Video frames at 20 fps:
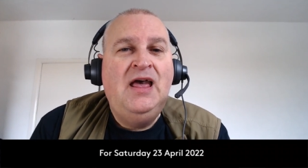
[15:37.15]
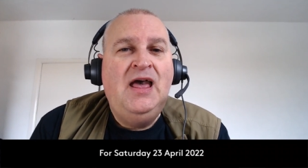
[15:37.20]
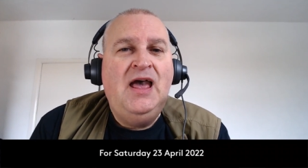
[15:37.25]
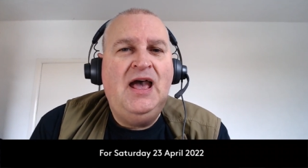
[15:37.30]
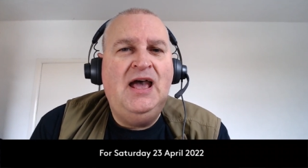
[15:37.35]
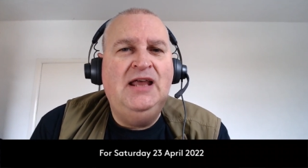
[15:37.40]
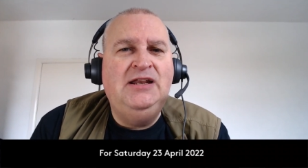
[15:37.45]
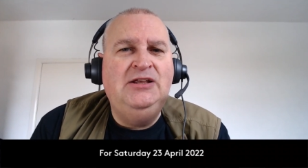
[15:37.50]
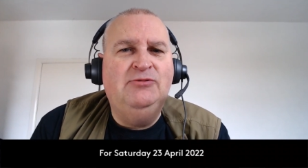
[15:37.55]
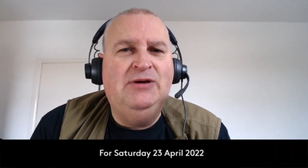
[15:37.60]

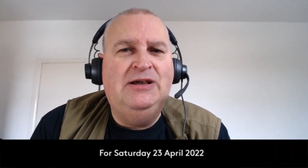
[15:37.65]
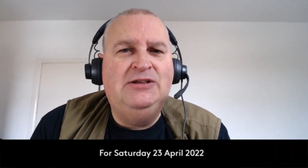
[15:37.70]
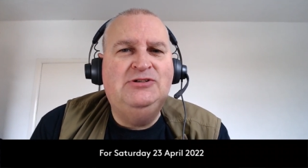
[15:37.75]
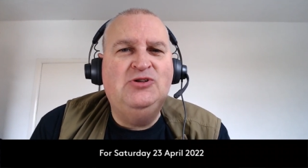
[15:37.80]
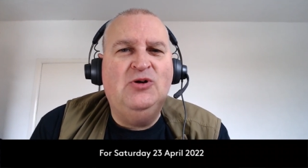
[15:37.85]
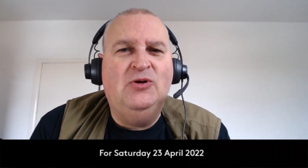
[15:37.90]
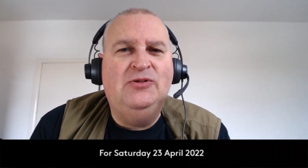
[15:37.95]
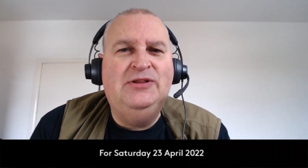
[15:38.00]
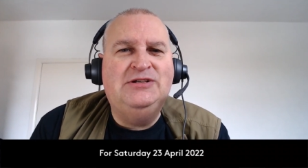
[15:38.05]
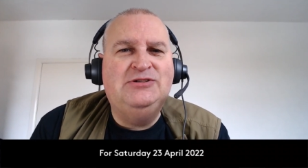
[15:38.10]
Anyway,
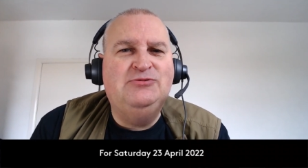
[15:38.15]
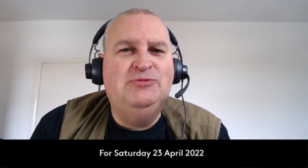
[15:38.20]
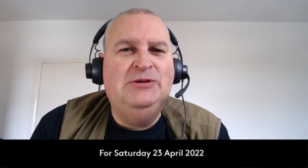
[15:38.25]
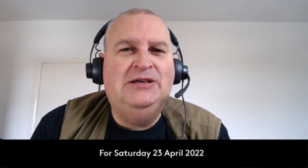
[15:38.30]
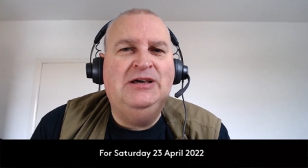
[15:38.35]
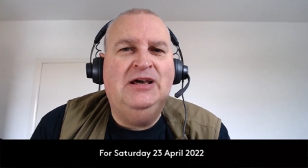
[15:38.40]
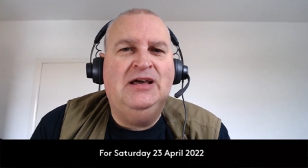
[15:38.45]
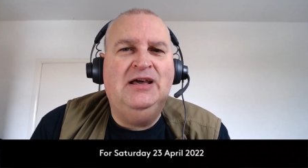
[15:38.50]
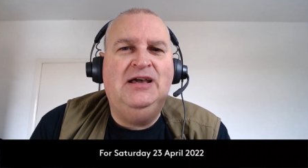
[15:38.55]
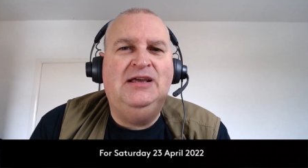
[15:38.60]
so this week
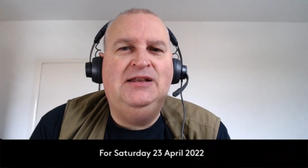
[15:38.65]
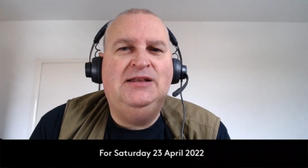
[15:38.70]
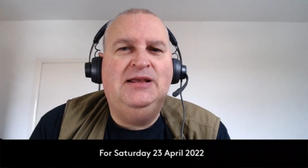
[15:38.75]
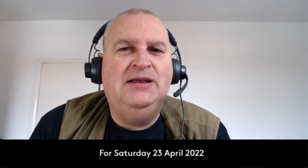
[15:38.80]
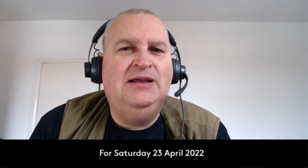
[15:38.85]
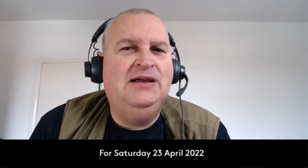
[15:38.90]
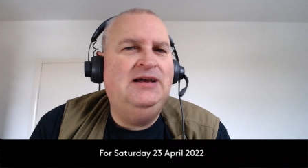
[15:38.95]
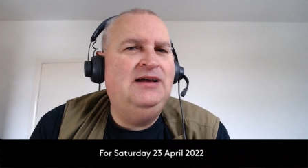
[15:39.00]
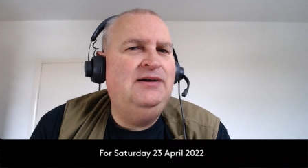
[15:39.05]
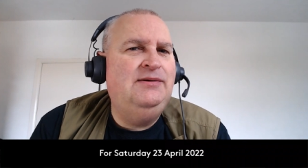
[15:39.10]
ahead,
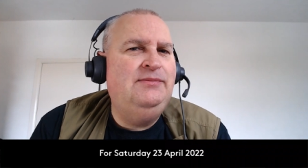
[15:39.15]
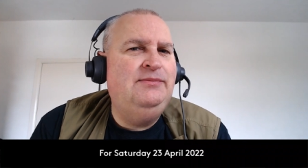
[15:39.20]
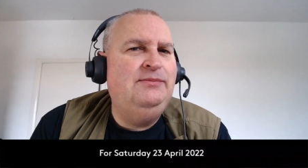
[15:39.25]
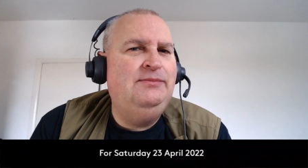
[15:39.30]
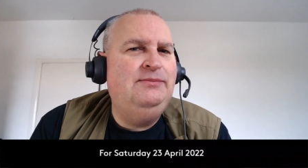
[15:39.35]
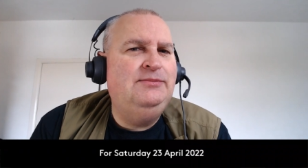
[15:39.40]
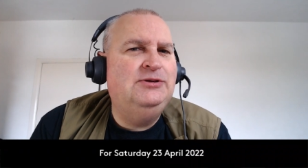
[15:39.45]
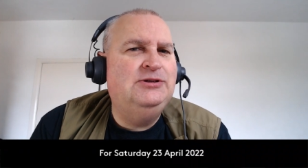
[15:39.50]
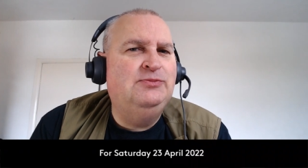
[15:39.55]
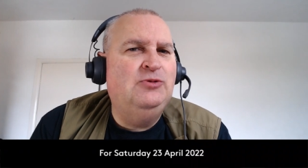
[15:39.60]

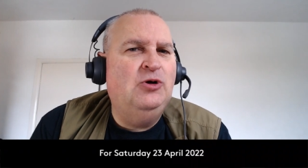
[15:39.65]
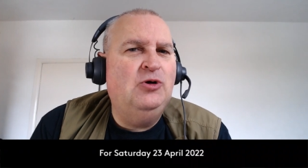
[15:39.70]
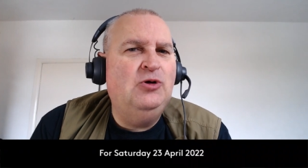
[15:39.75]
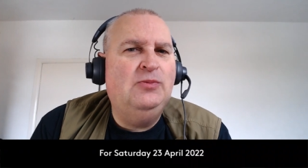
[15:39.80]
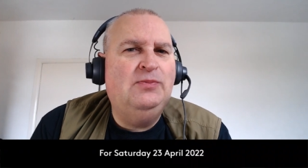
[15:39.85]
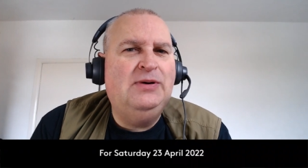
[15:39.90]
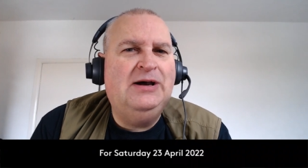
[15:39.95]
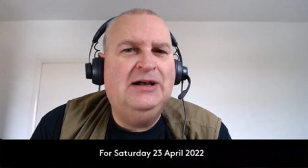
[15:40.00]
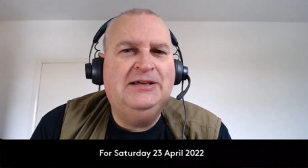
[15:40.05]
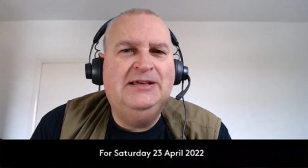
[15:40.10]
um, tomorrow
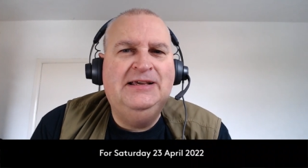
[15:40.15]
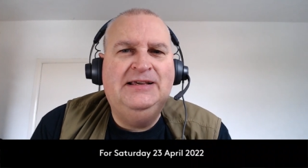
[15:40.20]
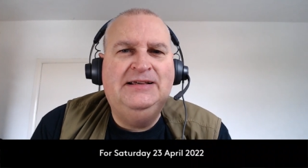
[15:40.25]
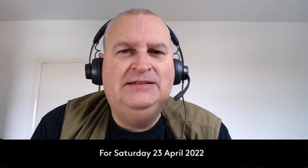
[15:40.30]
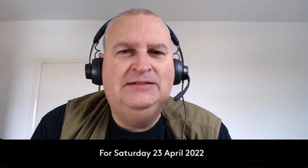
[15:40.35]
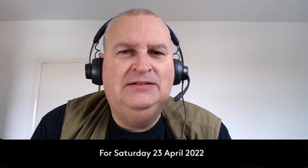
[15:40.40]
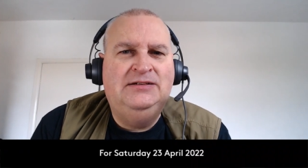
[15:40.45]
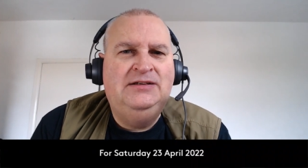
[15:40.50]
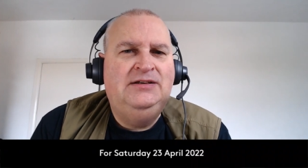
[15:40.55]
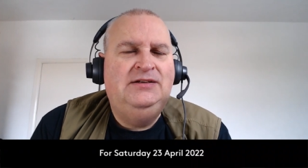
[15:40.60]

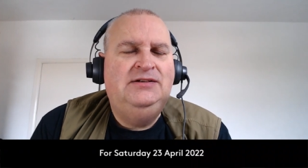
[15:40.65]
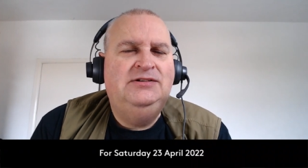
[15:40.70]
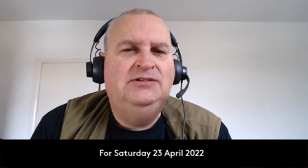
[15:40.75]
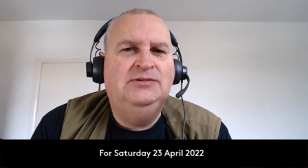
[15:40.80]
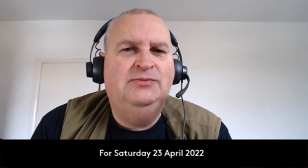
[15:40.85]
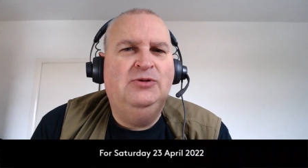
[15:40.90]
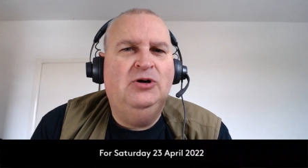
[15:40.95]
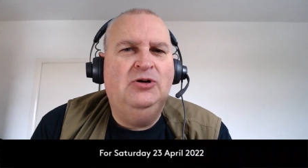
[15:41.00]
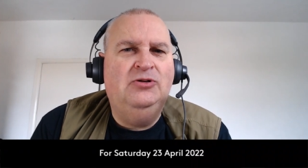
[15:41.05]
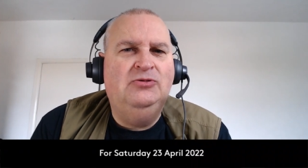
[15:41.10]
packing,
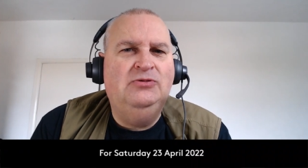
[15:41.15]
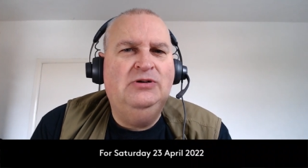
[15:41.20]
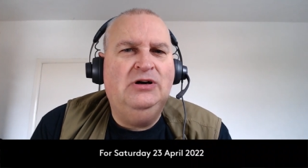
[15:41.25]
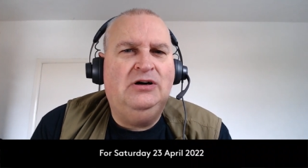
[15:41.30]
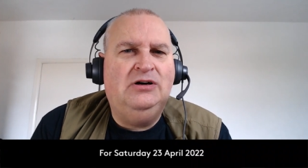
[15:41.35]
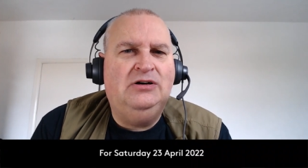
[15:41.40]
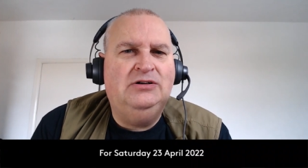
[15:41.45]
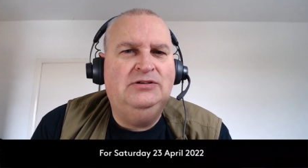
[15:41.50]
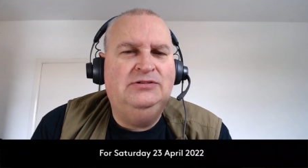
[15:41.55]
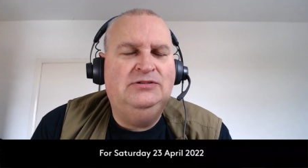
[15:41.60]
tomorrow
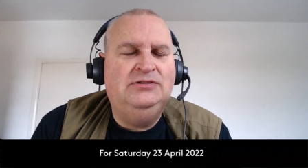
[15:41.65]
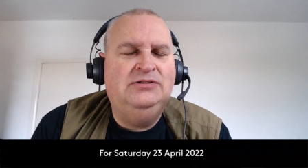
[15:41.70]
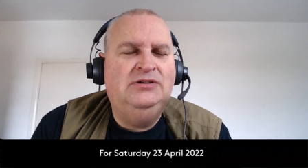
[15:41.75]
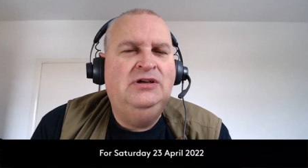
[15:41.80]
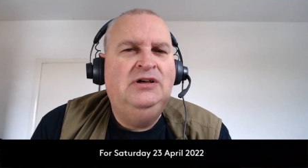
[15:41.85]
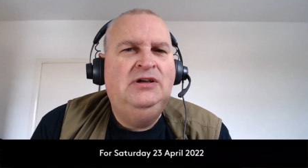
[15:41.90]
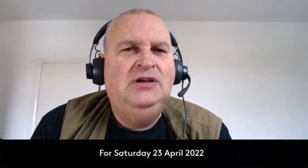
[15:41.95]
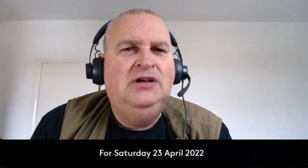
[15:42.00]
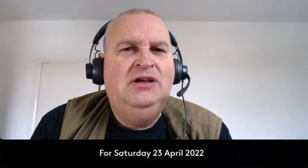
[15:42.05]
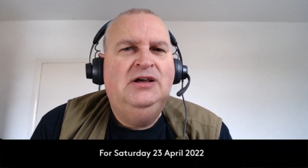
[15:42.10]
garden,
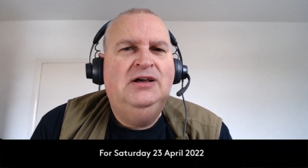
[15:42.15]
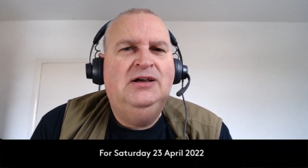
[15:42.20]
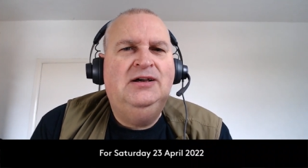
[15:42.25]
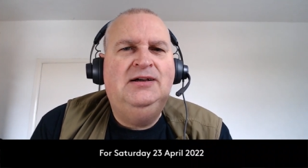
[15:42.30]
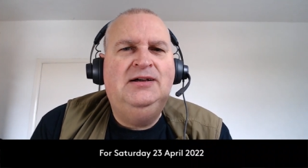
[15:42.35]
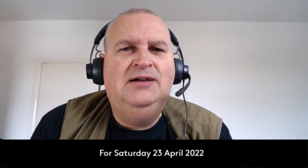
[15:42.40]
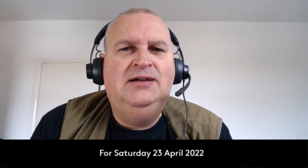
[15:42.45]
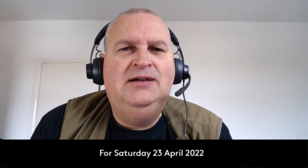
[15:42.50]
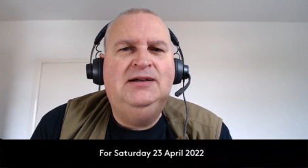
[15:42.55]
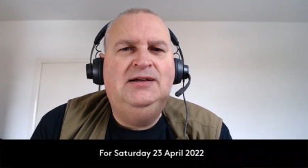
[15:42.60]

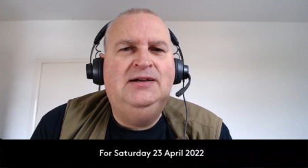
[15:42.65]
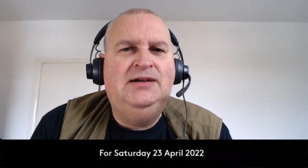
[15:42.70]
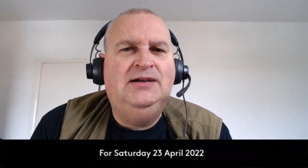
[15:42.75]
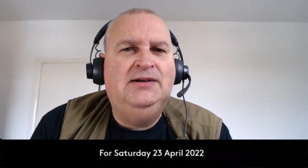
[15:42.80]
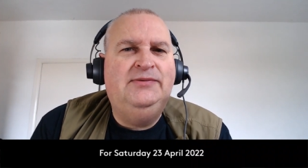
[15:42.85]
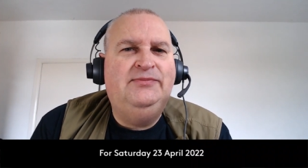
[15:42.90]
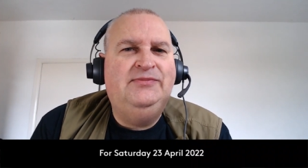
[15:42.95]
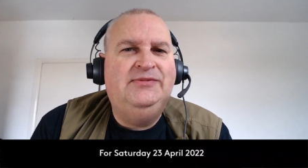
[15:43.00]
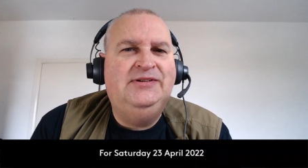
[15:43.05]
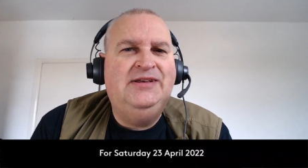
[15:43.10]

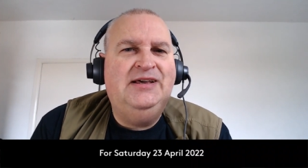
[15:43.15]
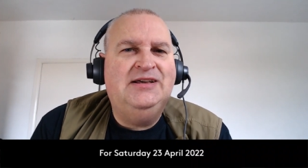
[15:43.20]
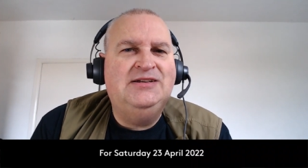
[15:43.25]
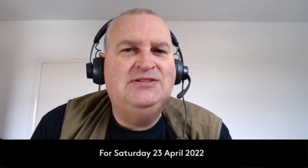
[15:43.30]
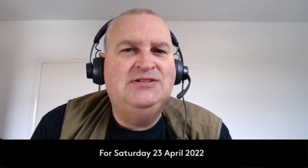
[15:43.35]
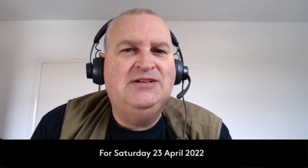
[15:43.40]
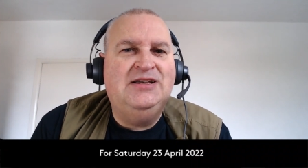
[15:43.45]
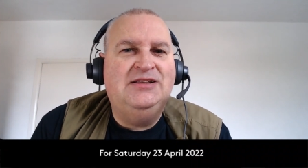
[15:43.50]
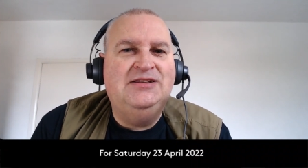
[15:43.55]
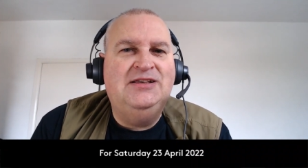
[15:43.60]
um, next
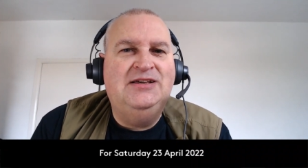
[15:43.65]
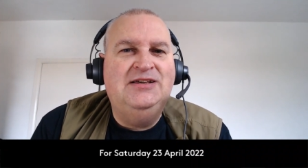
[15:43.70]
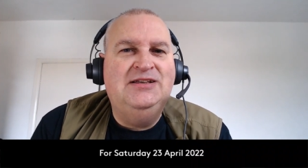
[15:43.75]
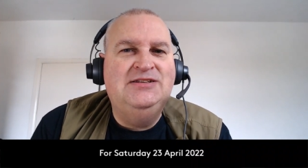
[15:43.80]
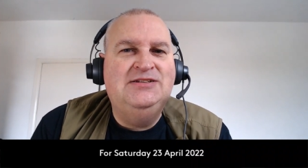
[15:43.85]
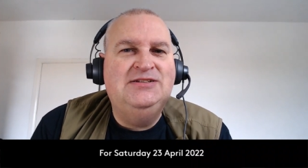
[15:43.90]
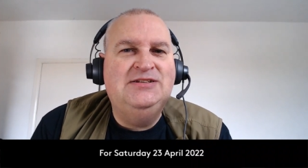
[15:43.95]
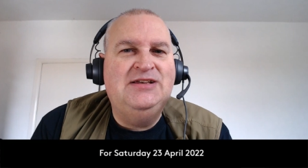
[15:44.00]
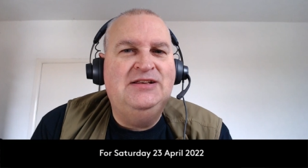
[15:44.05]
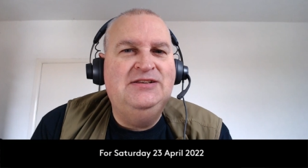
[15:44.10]
Saturday
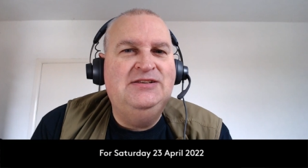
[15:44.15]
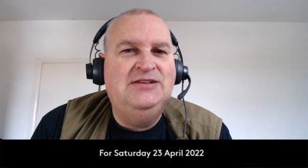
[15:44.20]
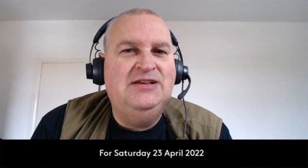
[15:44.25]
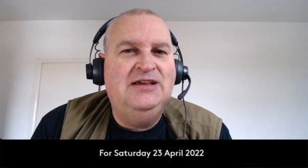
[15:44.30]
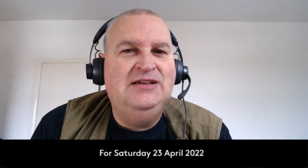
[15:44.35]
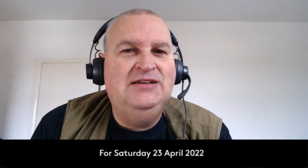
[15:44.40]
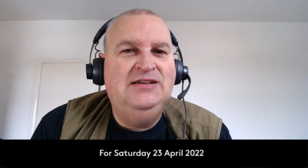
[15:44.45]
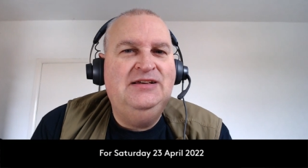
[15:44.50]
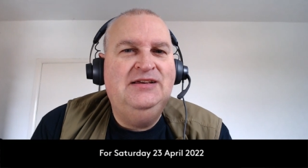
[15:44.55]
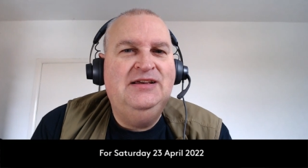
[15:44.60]
and
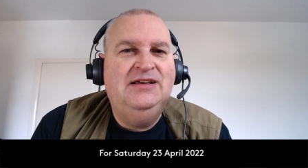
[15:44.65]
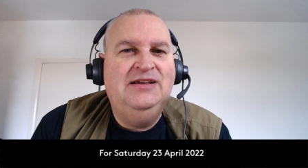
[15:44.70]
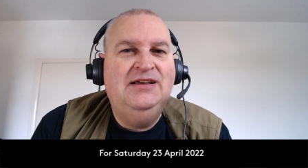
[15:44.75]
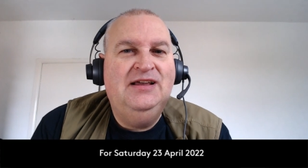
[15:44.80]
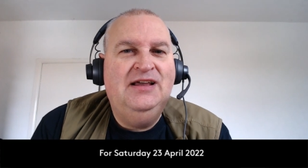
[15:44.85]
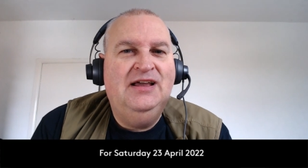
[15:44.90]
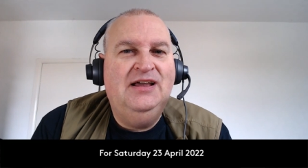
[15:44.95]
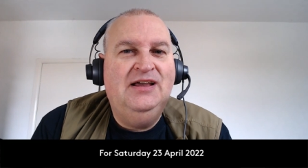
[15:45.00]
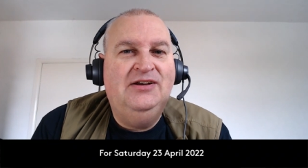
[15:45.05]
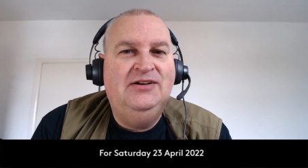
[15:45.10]
Sunday,
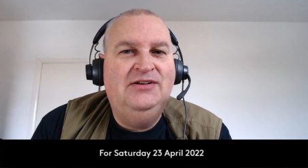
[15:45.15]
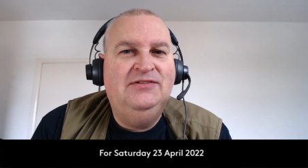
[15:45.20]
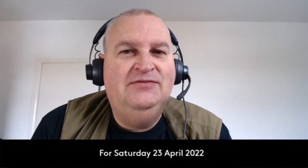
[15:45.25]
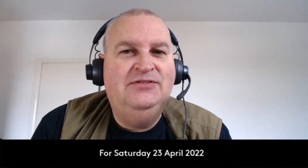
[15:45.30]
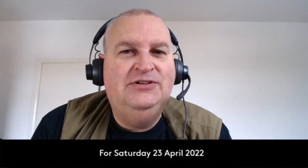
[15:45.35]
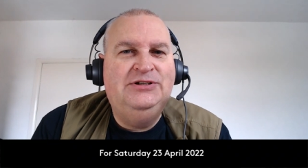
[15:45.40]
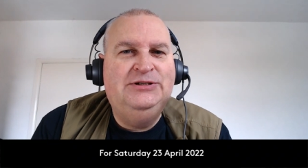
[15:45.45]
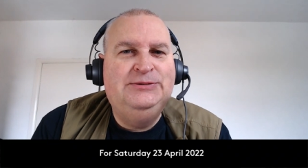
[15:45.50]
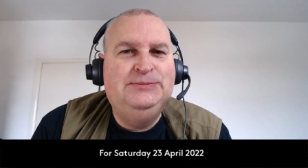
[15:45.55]
Hereford.